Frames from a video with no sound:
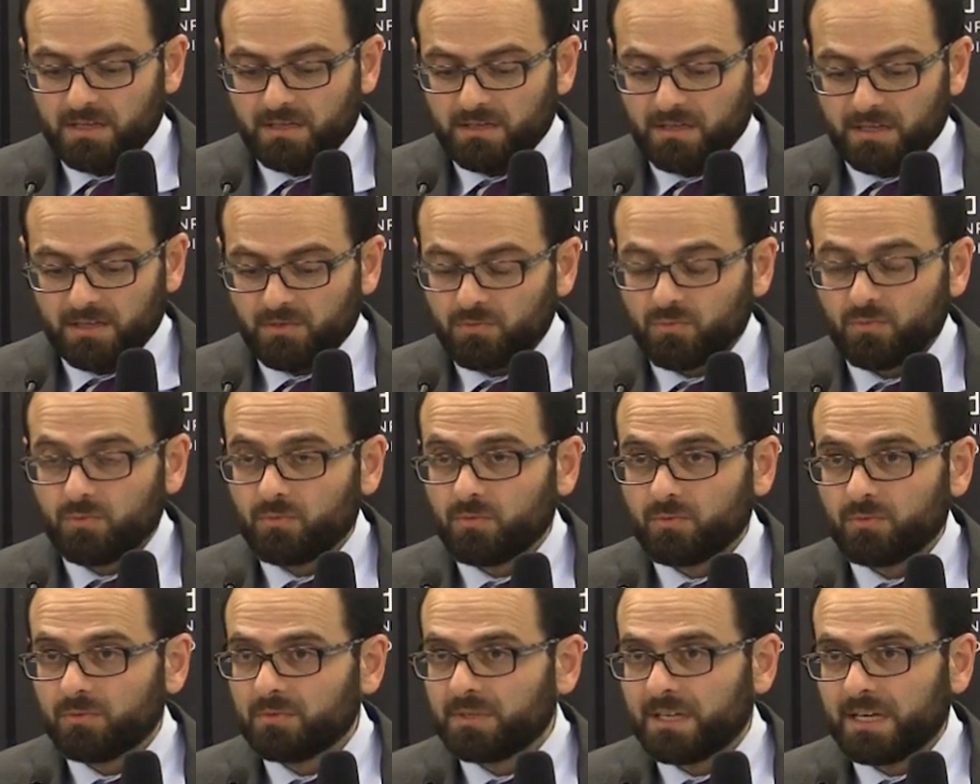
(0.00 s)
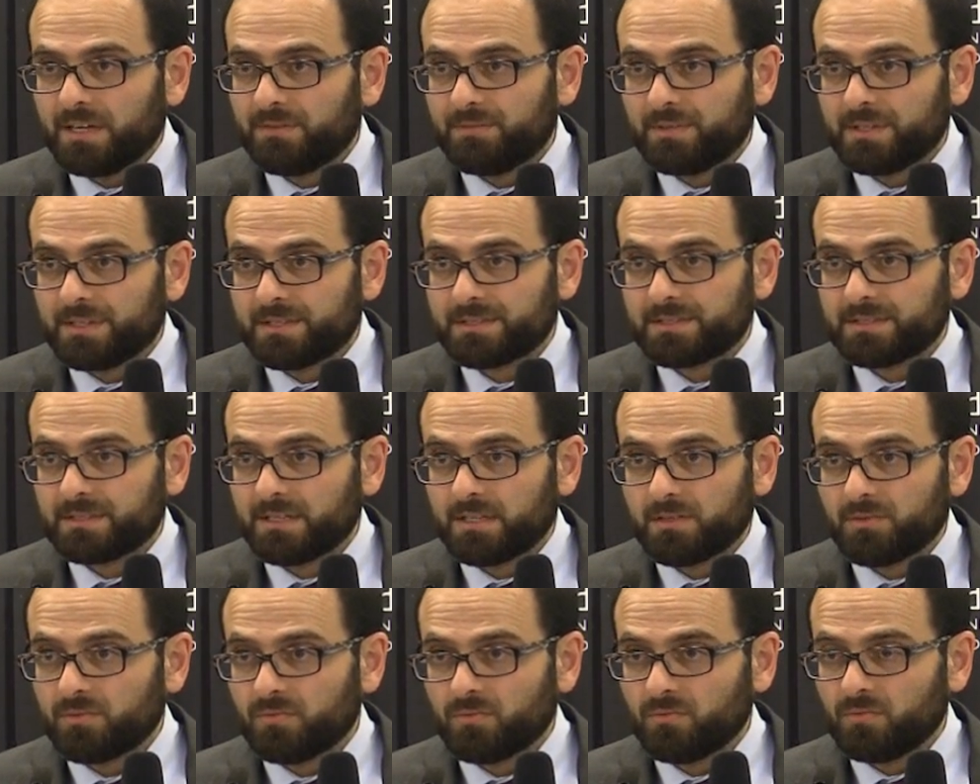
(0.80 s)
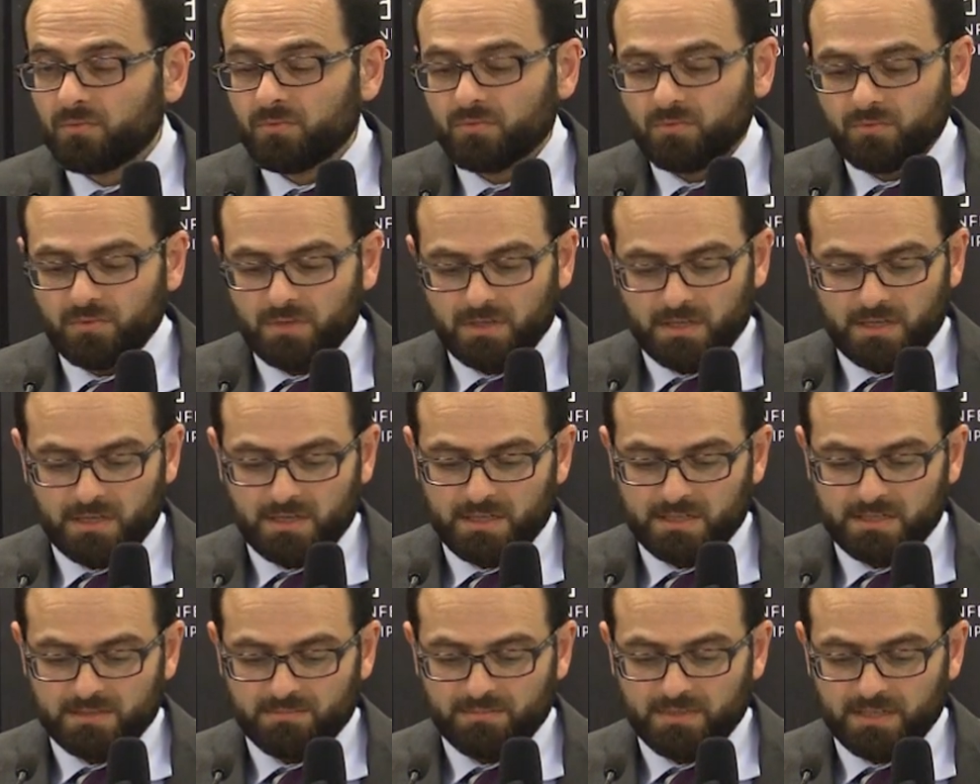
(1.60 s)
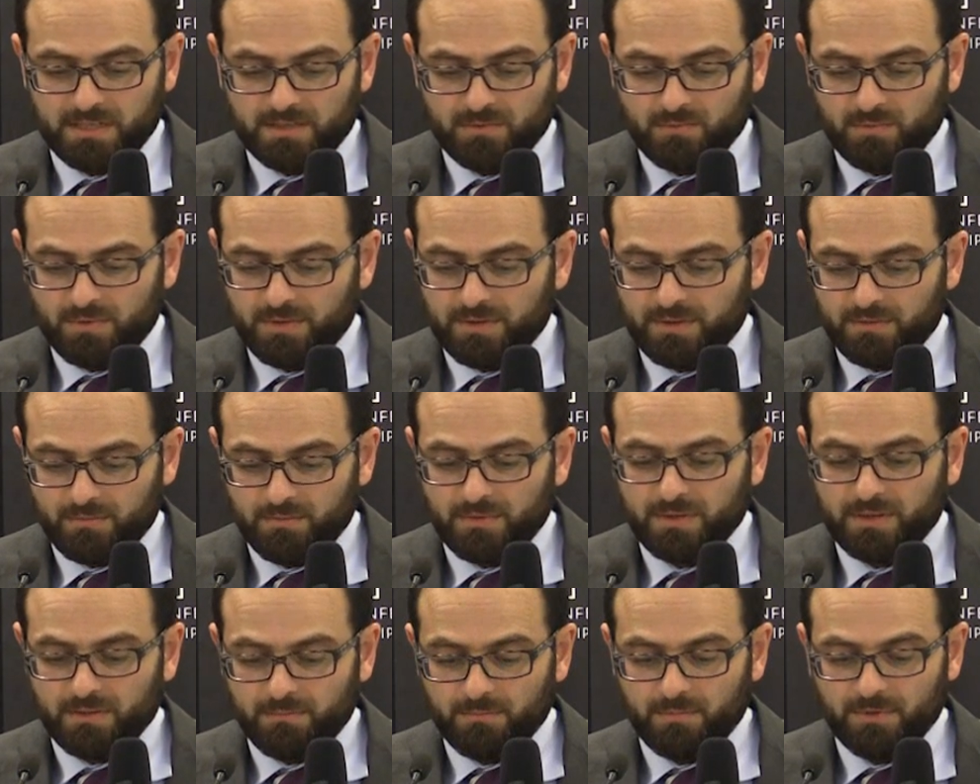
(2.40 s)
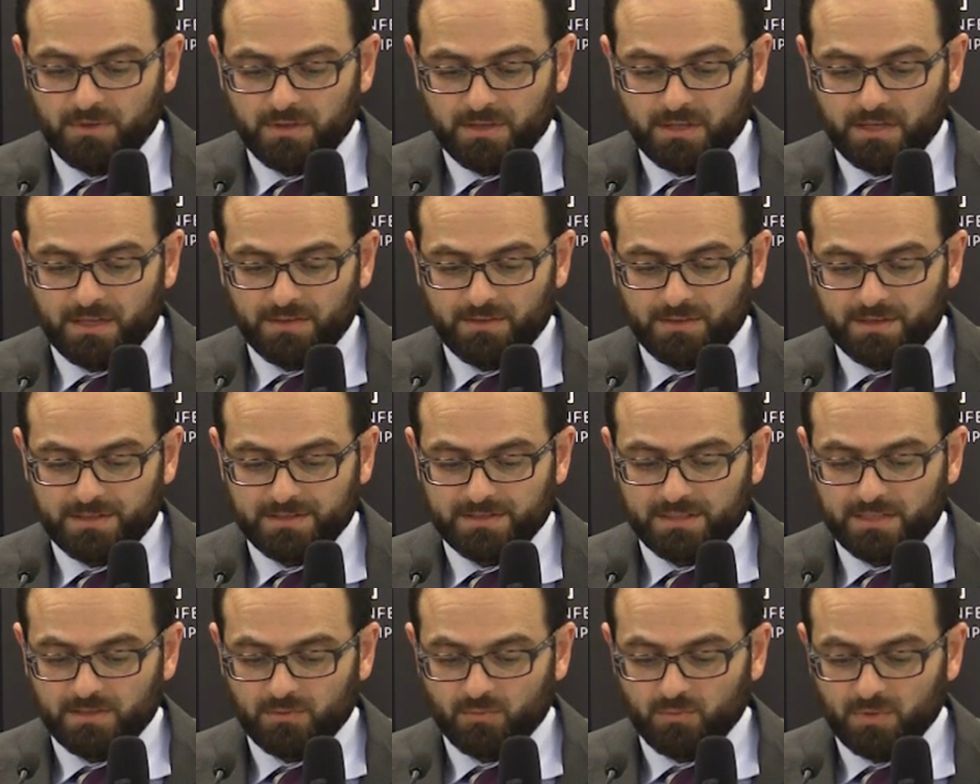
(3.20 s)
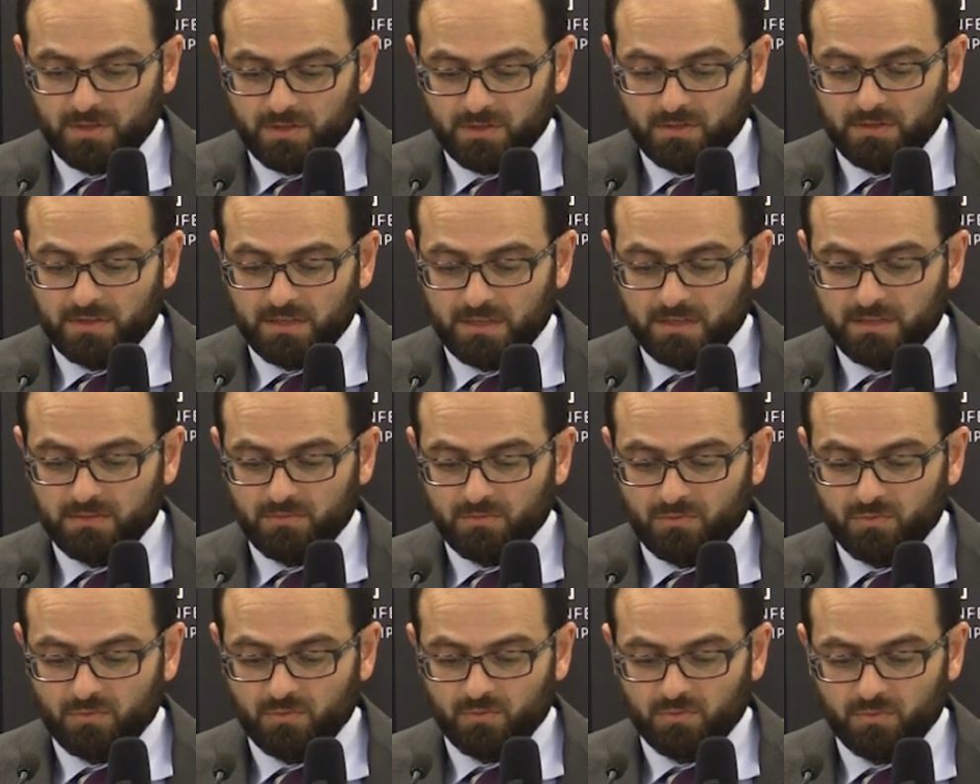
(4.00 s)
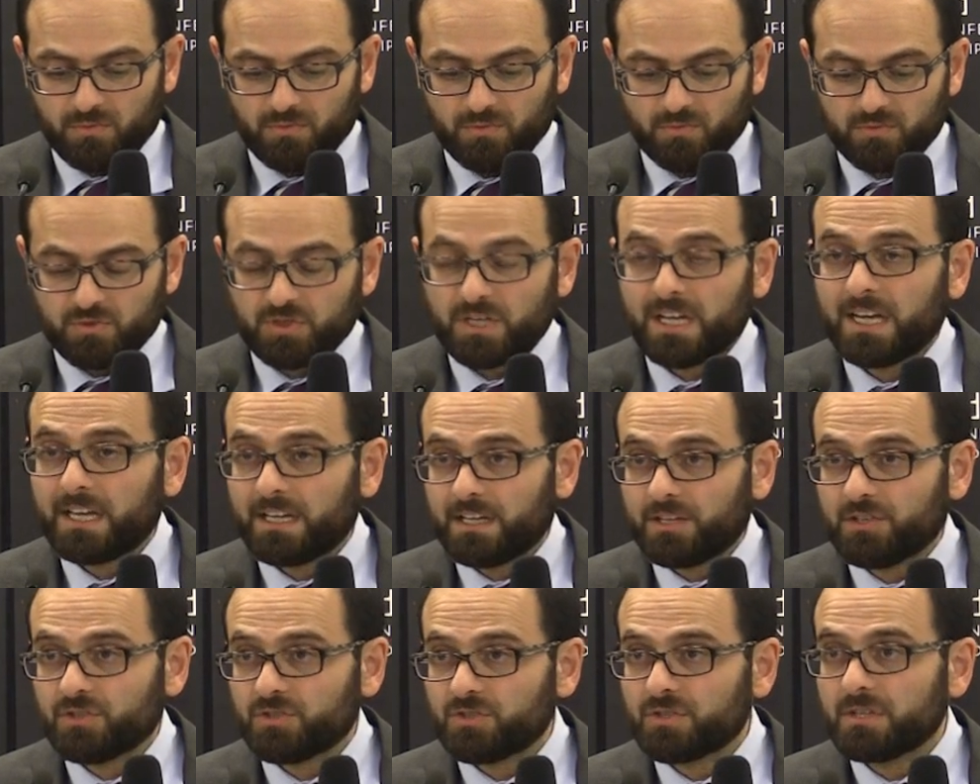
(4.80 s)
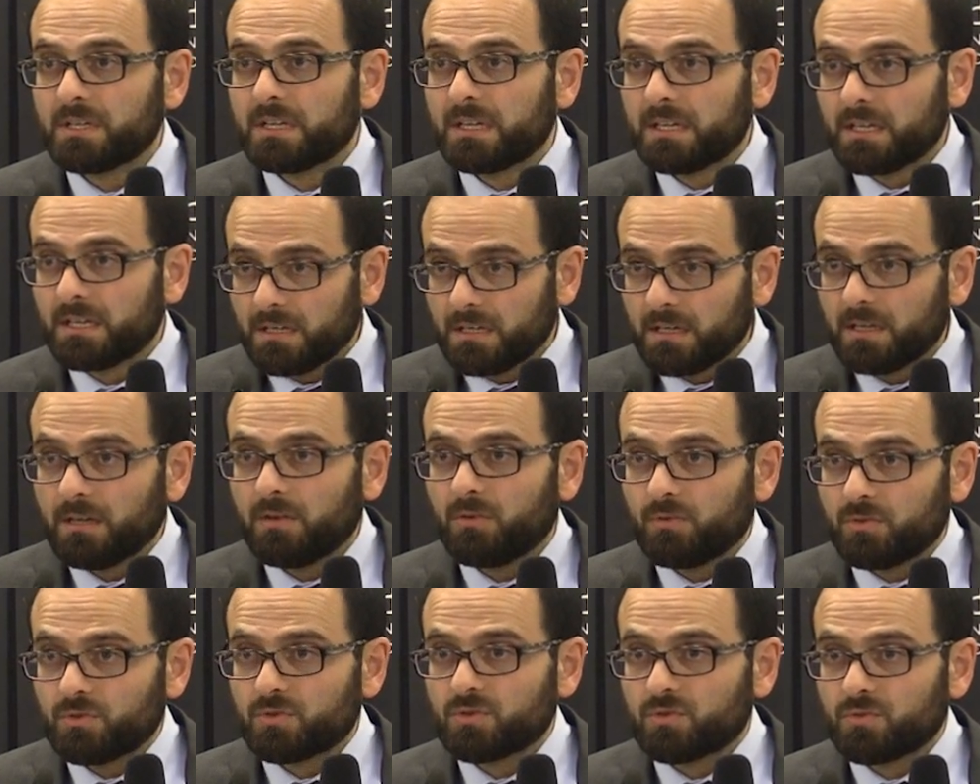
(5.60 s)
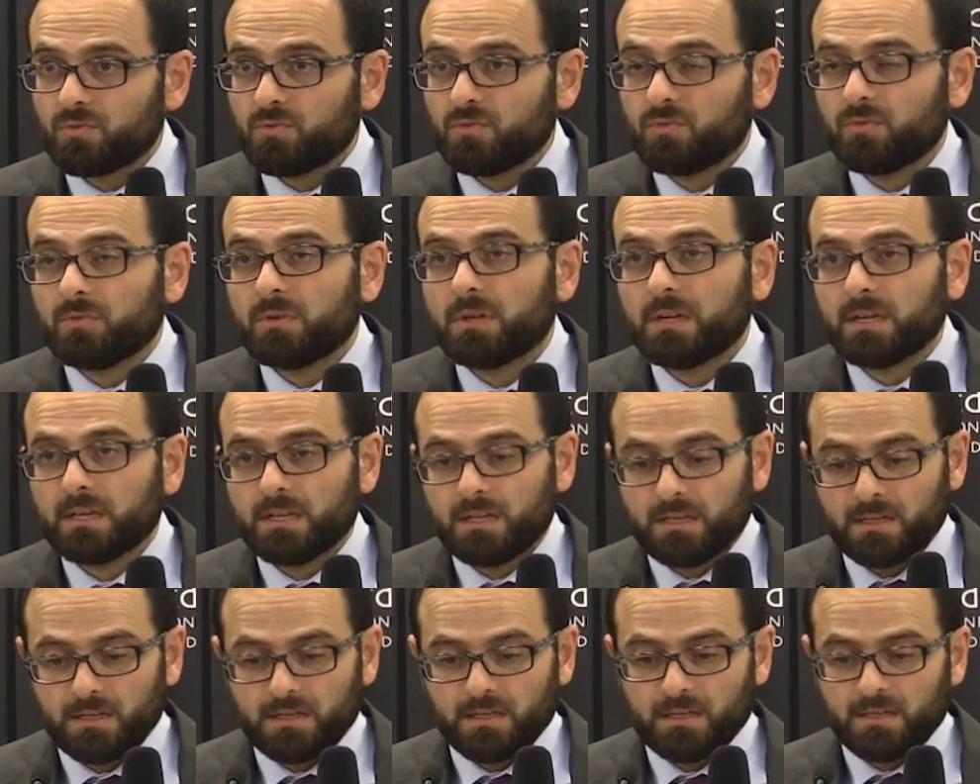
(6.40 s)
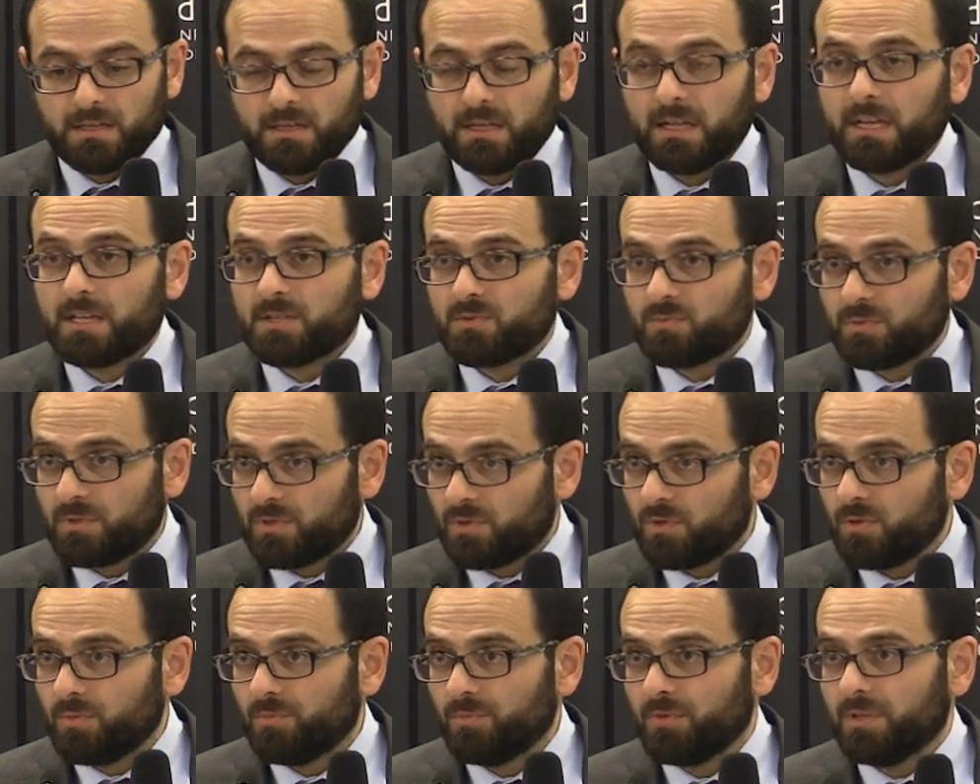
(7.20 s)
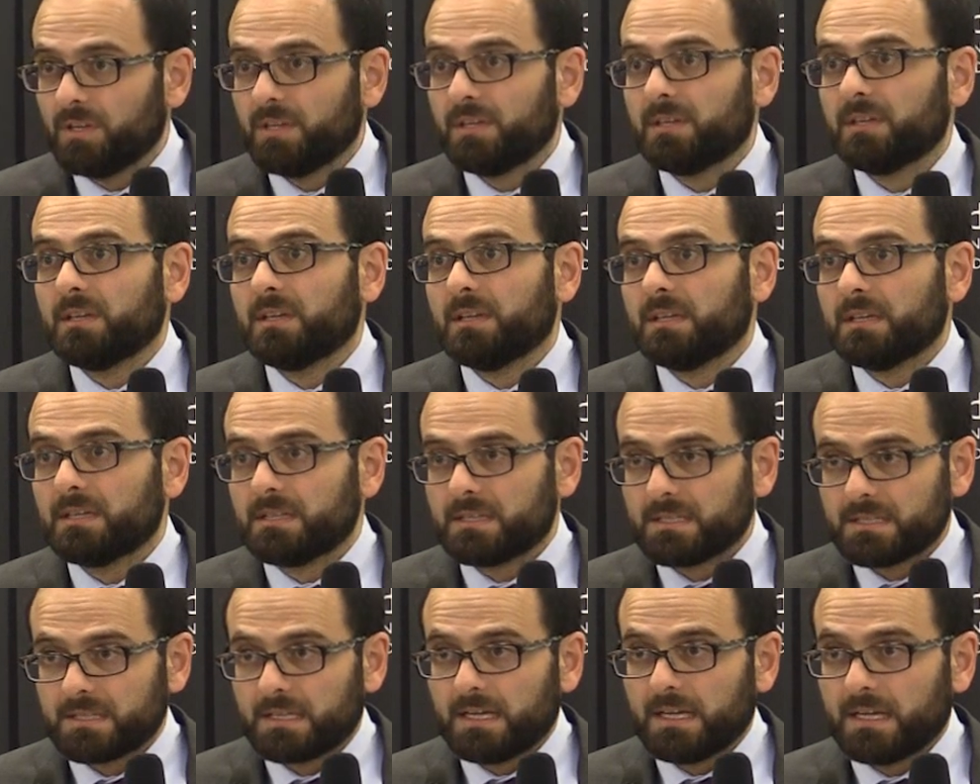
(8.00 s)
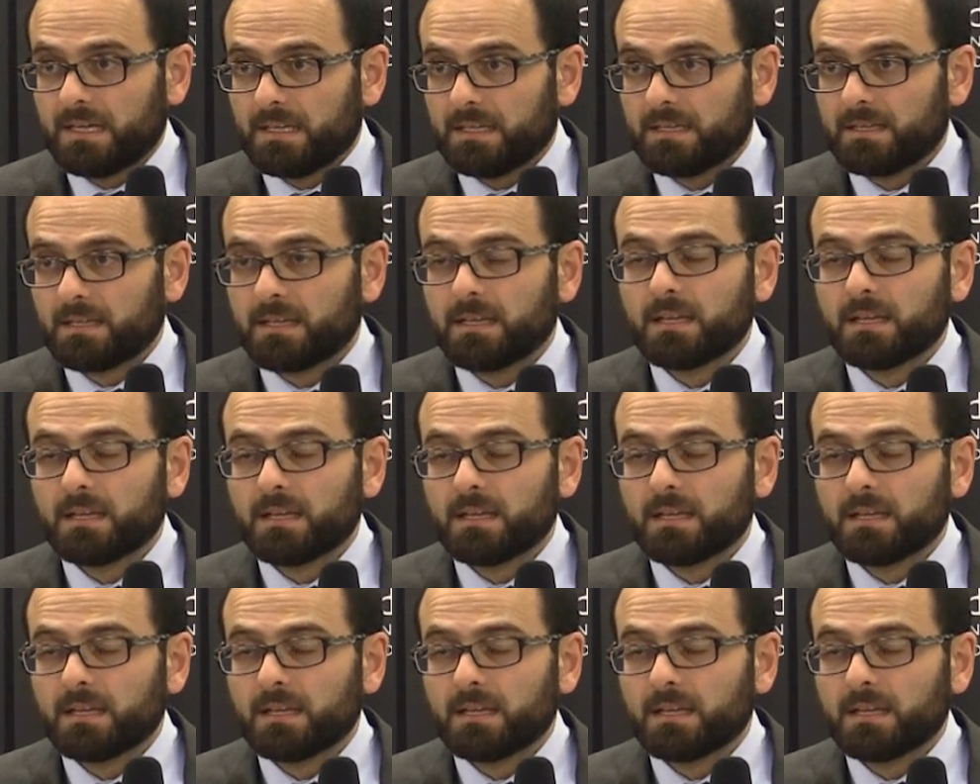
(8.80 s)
not to diverse, not to uh, split with, with, with others and with, not to, to challenge also uh, as one community inside